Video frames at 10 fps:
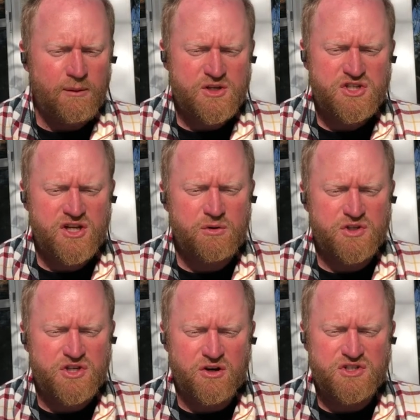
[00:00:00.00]

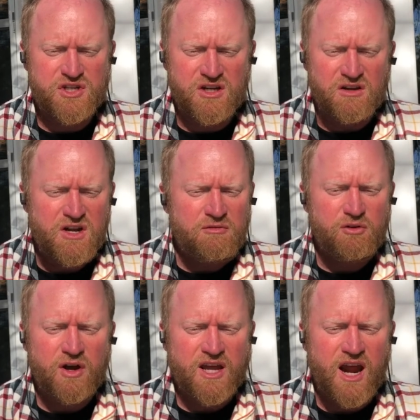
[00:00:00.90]
extinguished in our city.
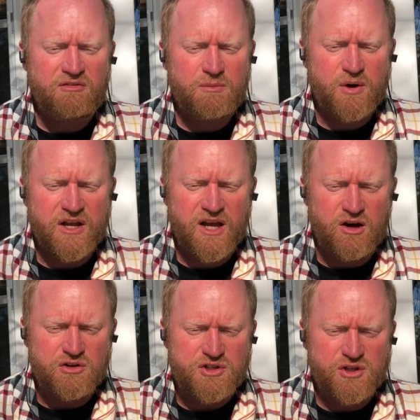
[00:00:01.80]
For like everybody else,